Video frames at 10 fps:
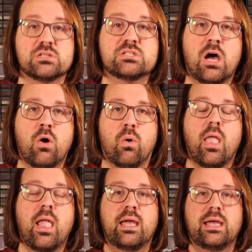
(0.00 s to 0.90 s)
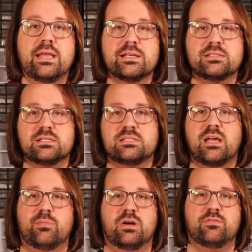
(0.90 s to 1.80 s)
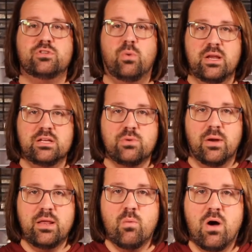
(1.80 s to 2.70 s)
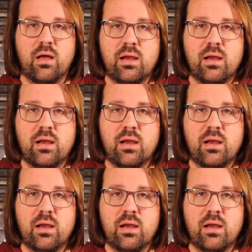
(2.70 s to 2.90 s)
So it is December of 2021,